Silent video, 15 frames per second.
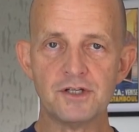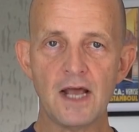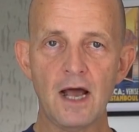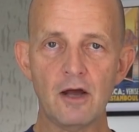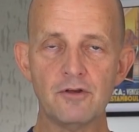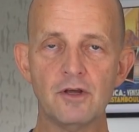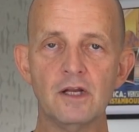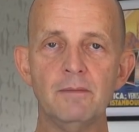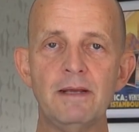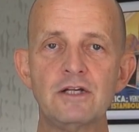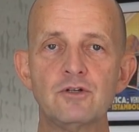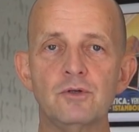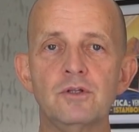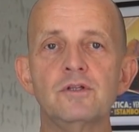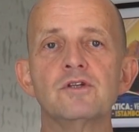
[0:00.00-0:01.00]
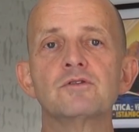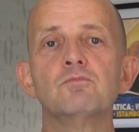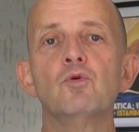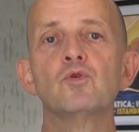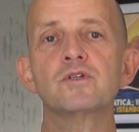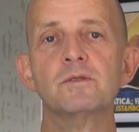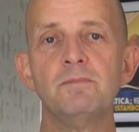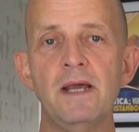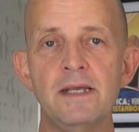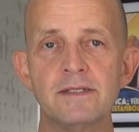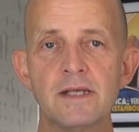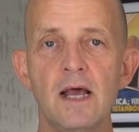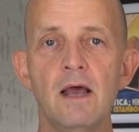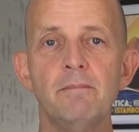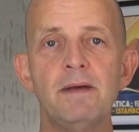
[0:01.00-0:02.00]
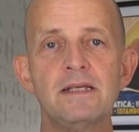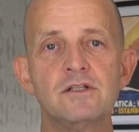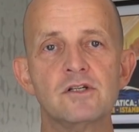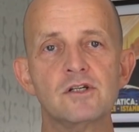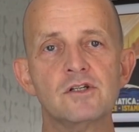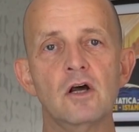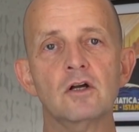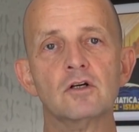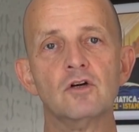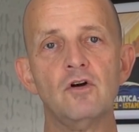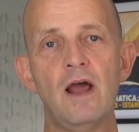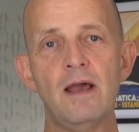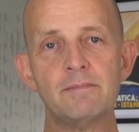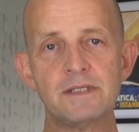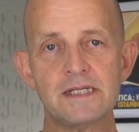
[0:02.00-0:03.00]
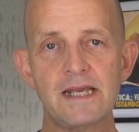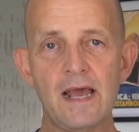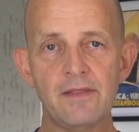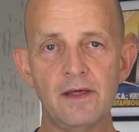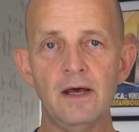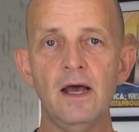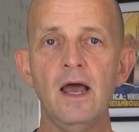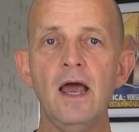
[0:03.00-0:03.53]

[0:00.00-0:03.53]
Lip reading: How are you going to make sure that there's more space, passengers aren't crammed together?